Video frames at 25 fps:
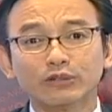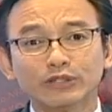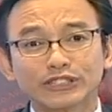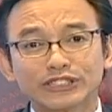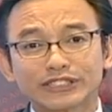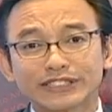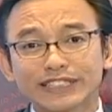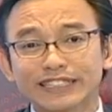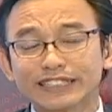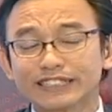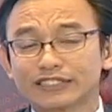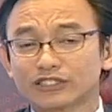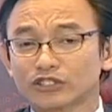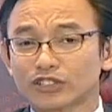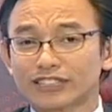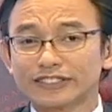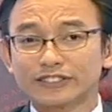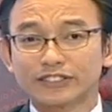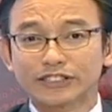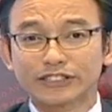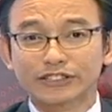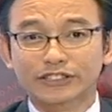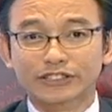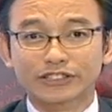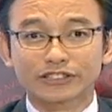we're seeing
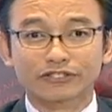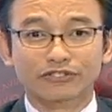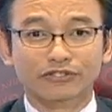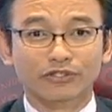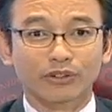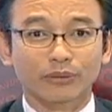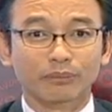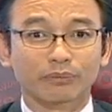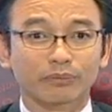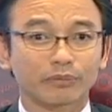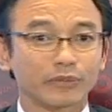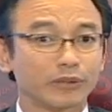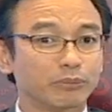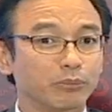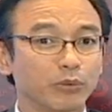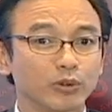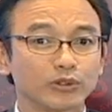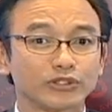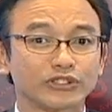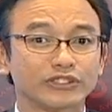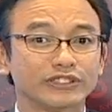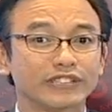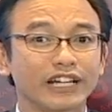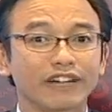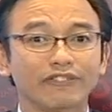transition from the
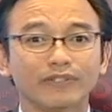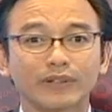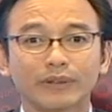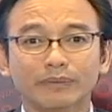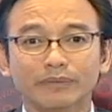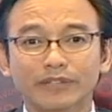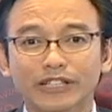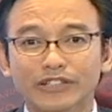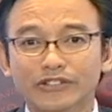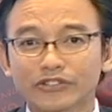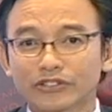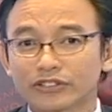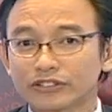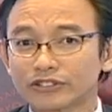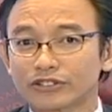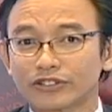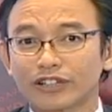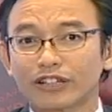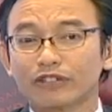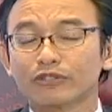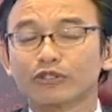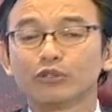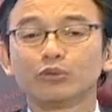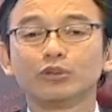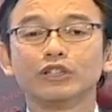most developed nations
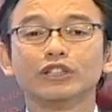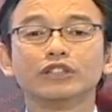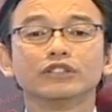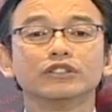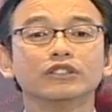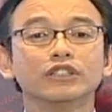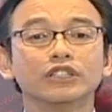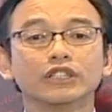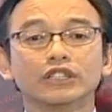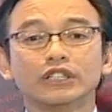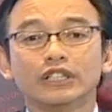around the world,